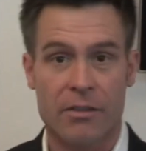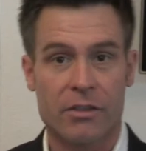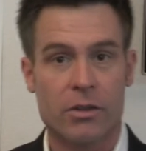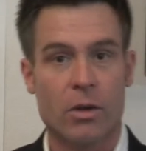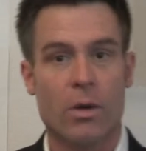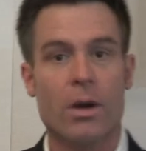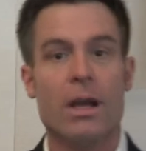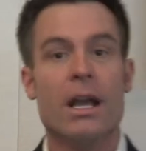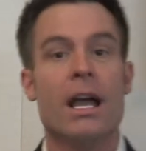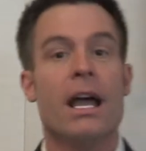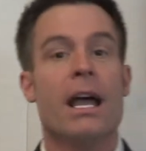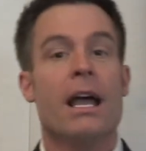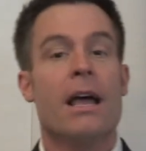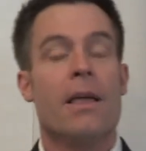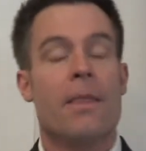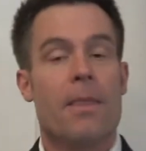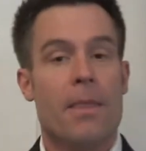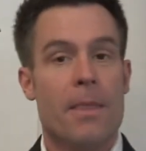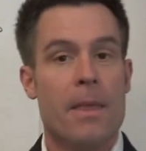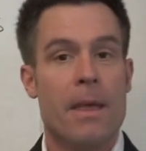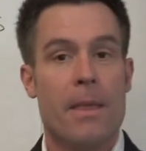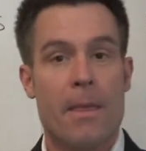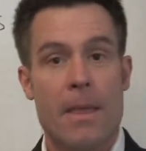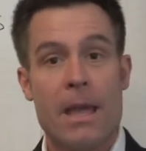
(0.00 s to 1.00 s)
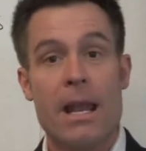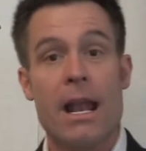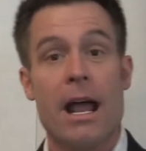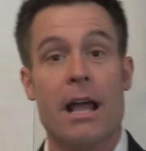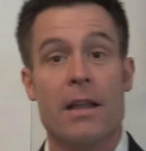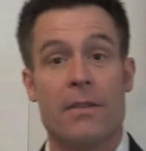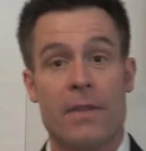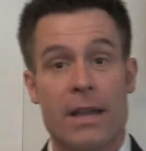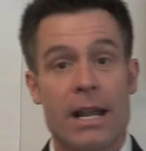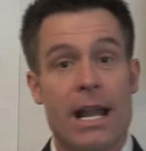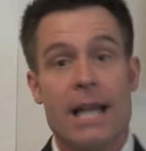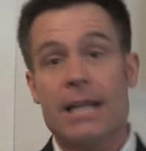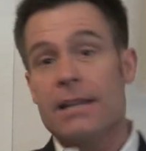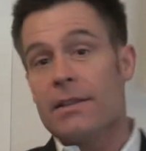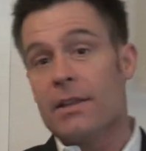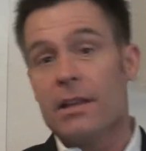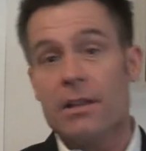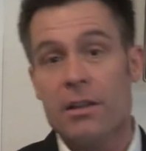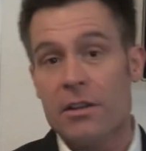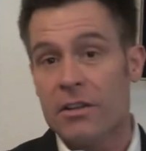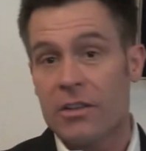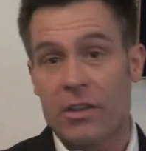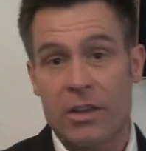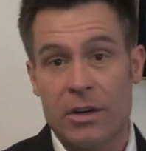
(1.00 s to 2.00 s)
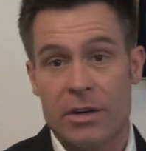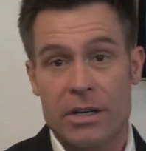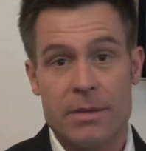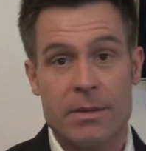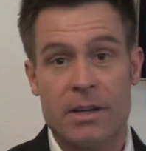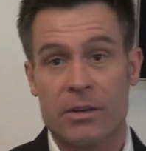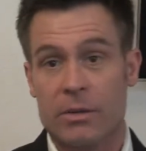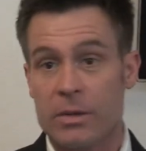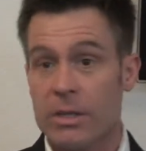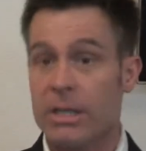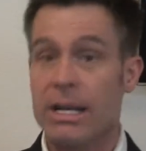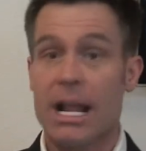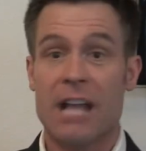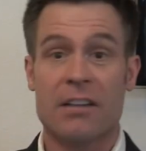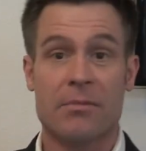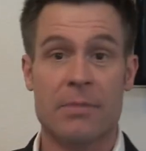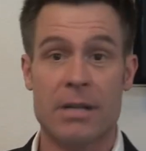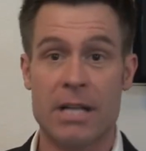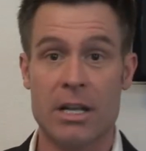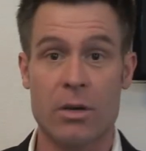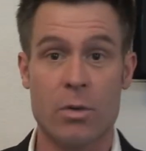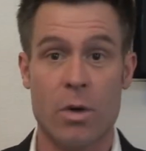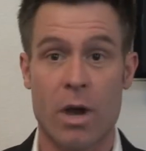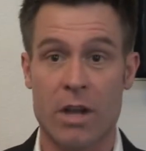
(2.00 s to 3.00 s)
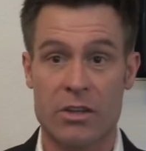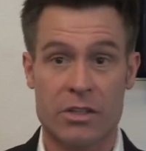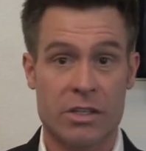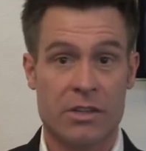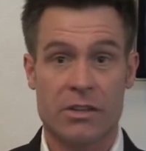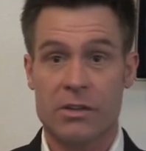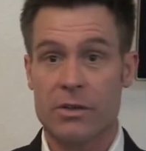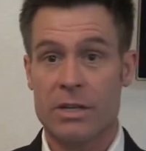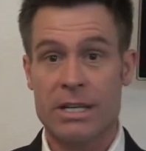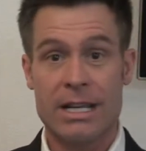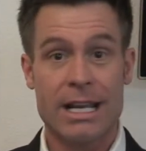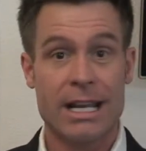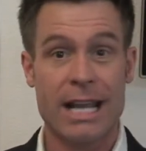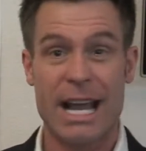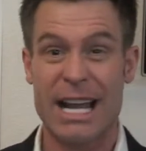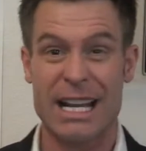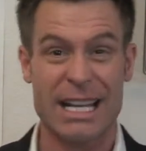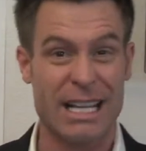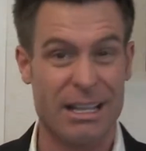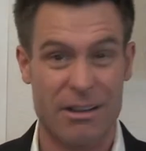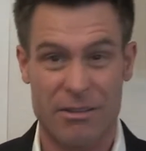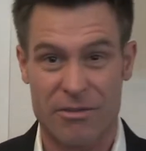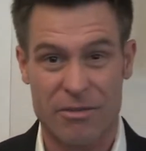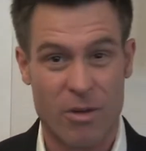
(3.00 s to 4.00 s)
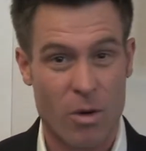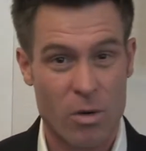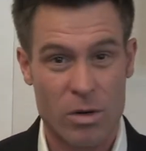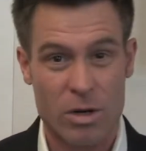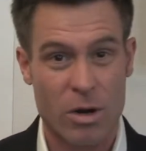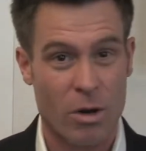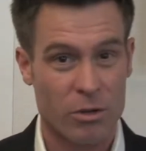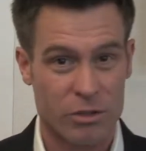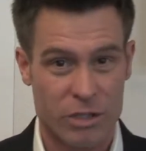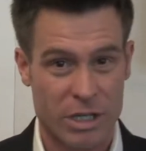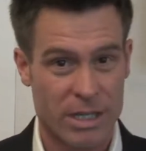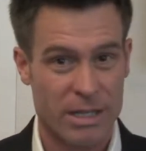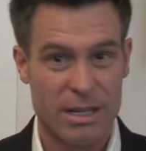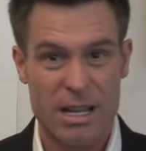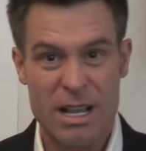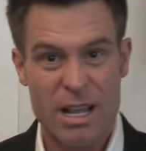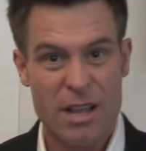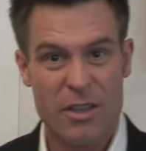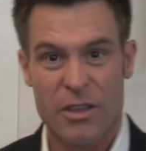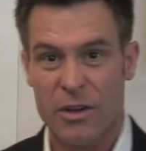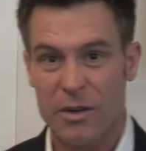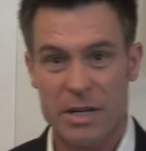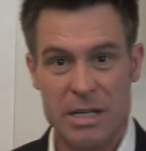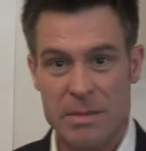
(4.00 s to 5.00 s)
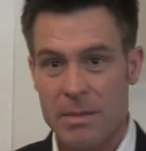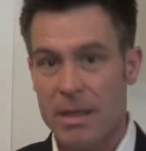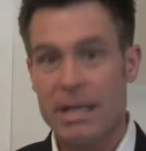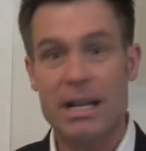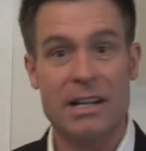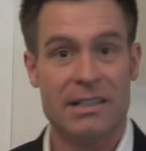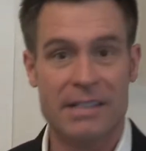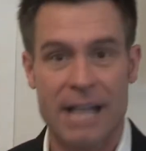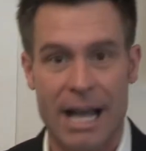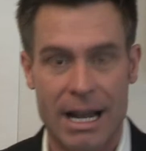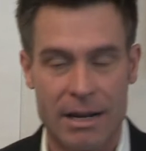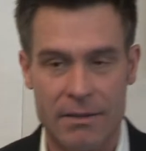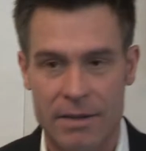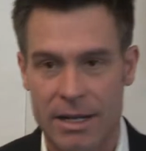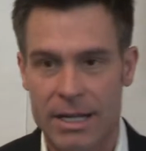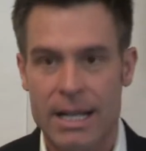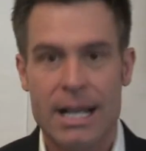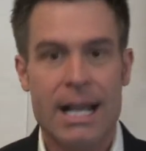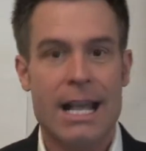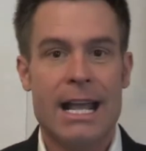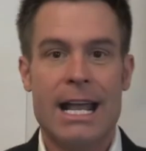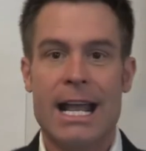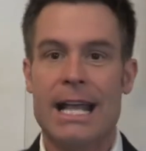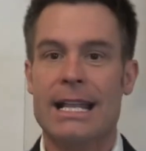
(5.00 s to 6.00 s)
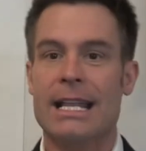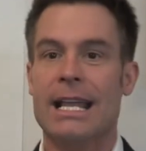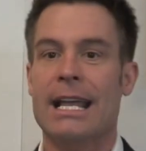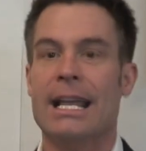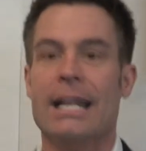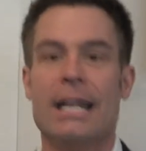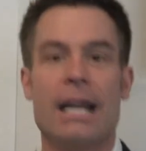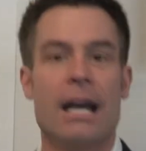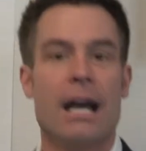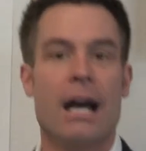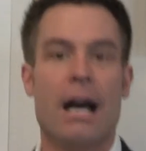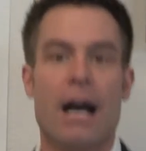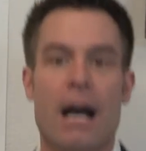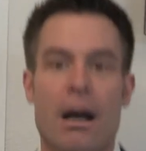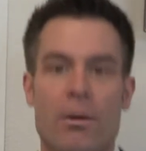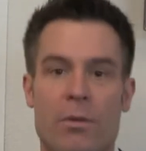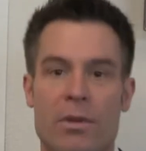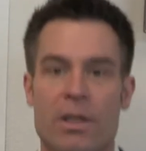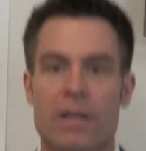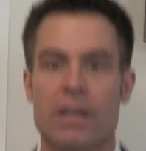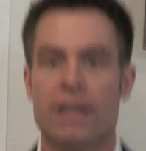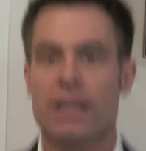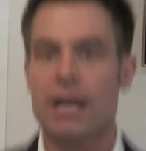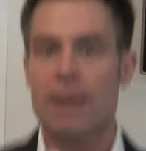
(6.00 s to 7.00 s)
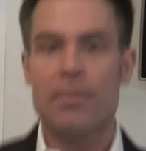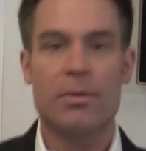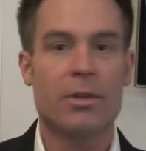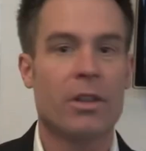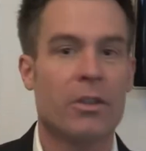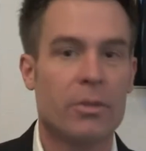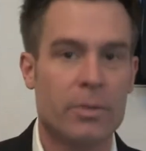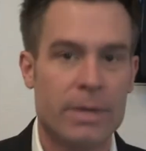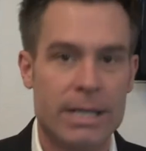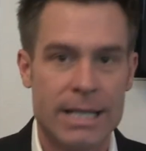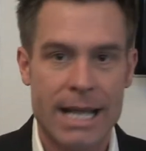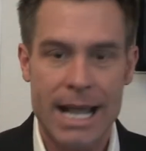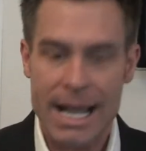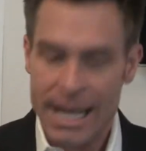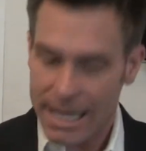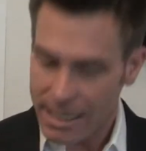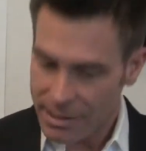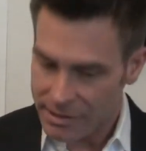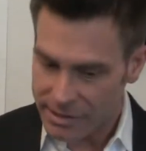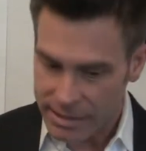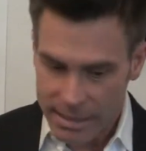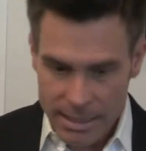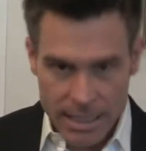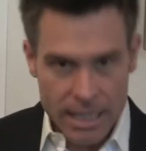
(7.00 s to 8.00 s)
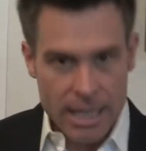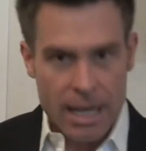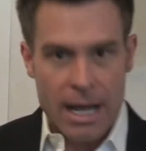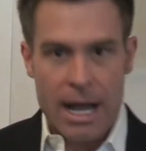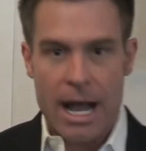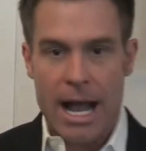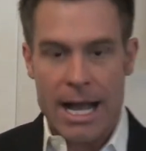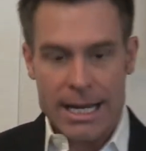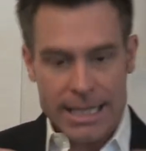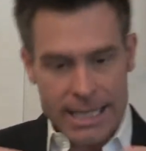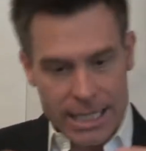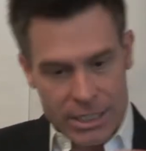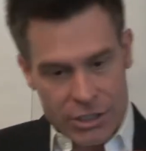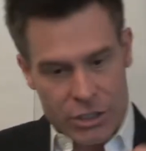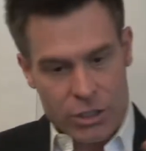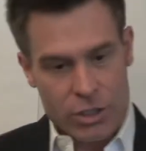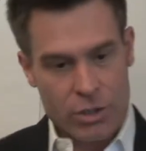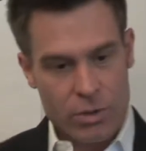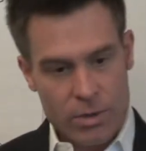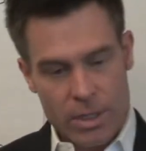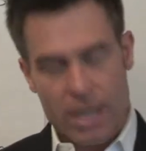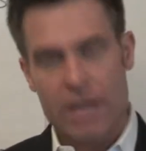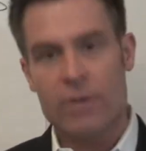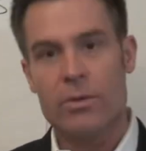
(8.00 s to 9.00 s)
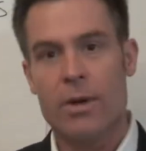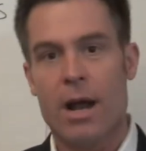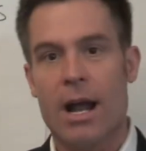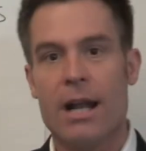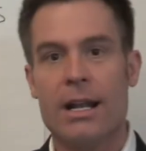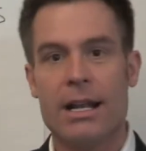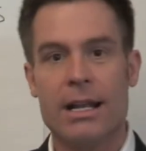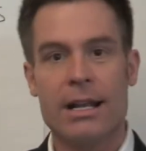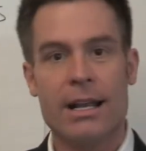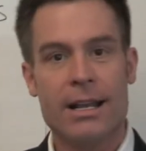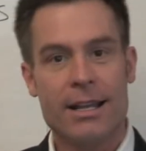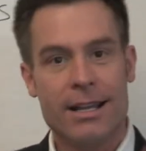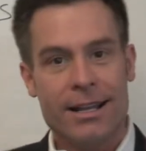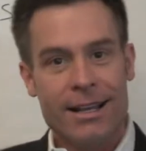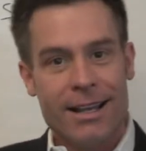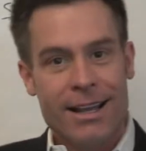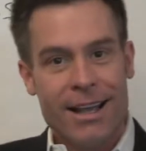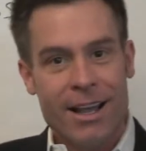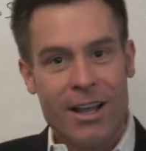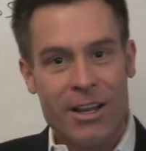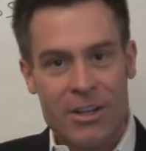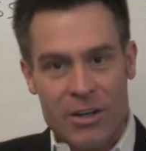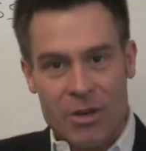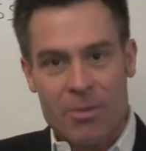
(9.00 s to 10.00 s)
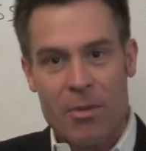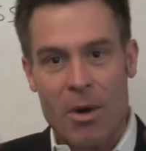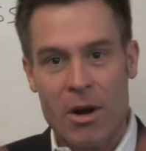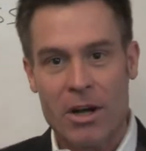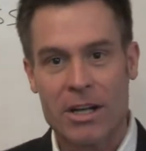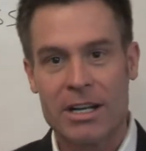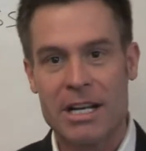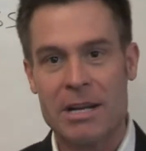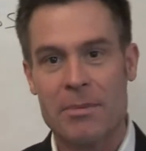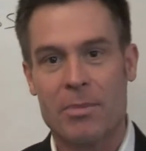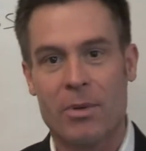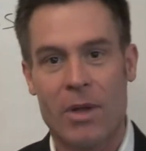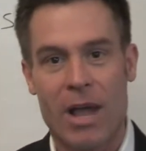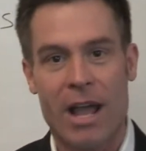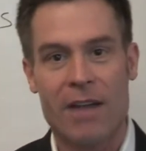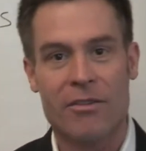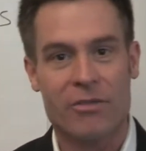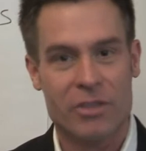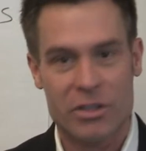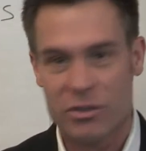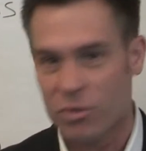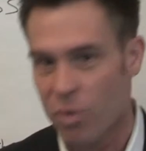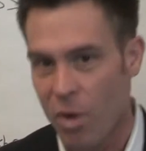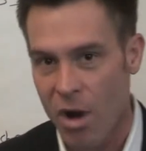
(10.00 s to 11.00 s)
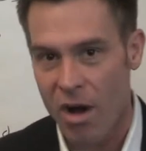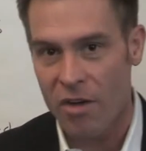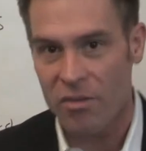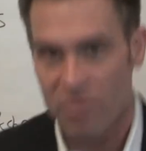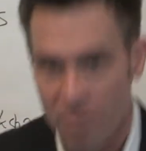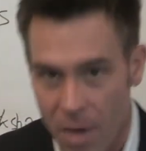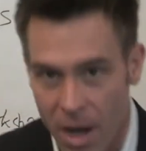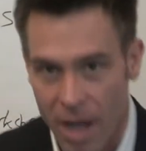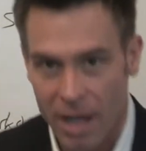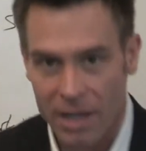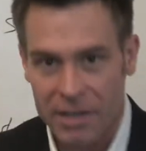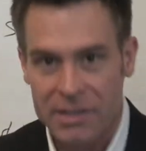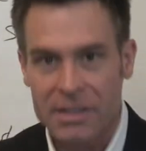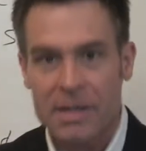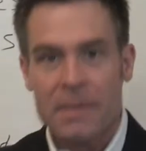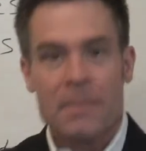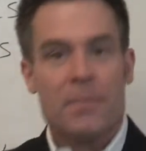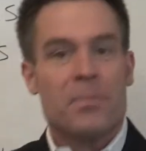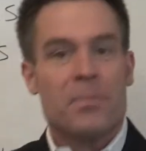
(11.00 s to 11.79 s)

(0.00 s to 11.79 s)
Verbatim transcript: So then I then I then there's 30 minutes where you can ask me any questions. So you get kind of get a phone coaching 30 minutes out of it, and then uh, within a couple of three days, I get you in writing your marketing plan for 12 months.